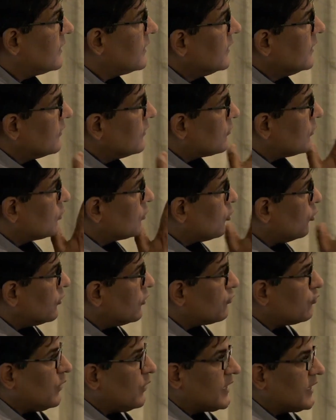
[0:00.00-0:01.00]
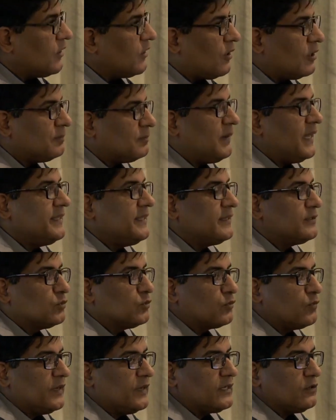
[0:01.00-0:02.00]
So those who are not planning to
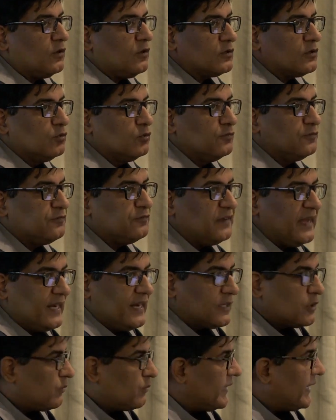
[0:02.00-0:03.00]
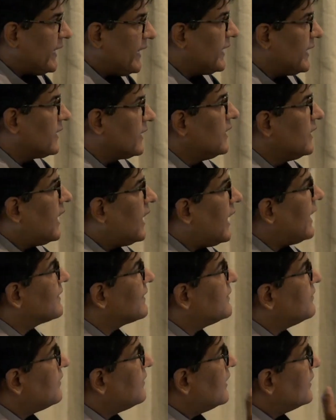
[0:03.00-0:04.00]
quit or who fail quitting are
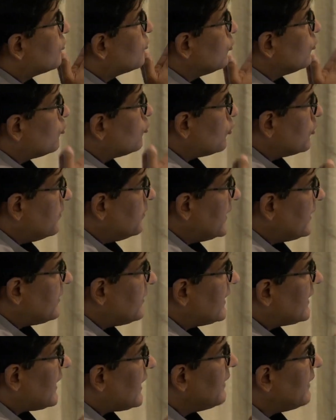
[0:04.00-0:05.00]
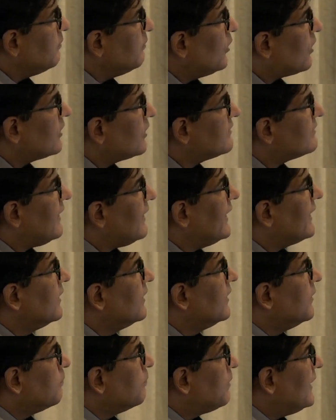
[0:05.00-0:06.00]
the ones who should be. I am not saying
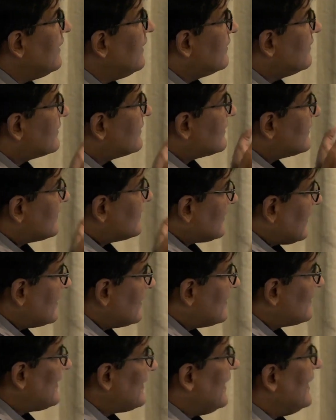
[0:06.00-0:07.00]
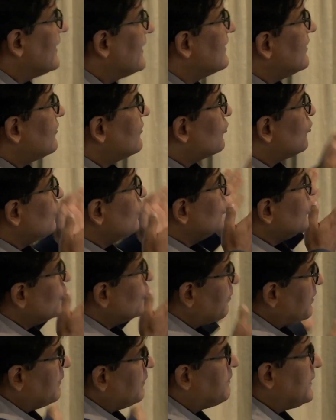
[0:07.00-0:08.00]
please start selling this to new
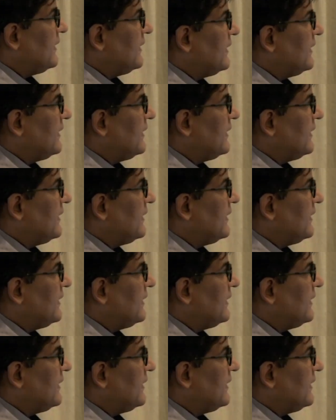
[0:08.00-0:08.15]
people.